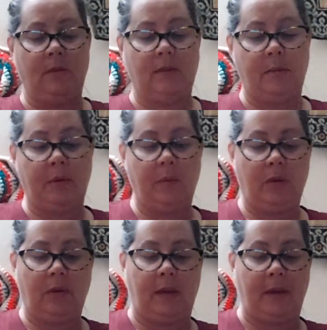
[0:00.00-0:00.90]
goes out by
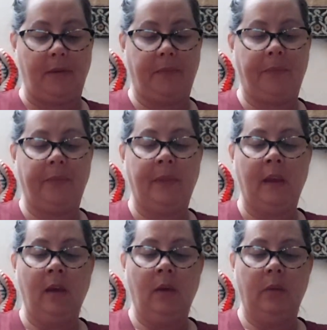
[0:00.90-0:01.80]
one. Okay.
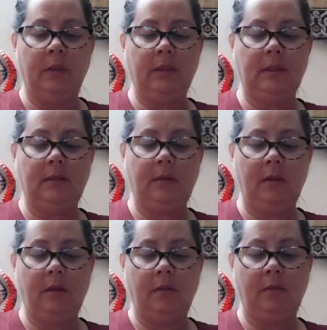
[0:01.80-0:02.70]
Which is,
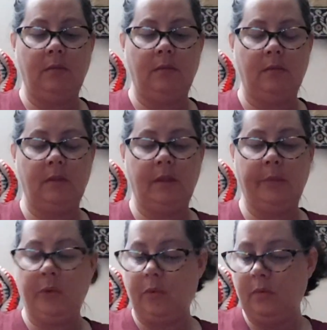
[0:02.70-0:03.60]

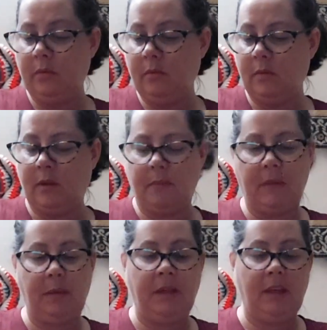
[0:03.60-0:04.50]
typical,
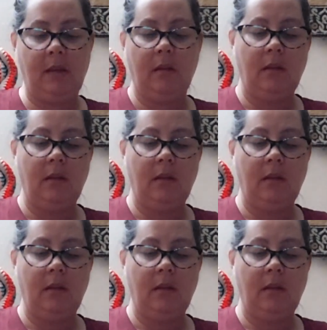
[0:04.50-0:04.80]
maybe.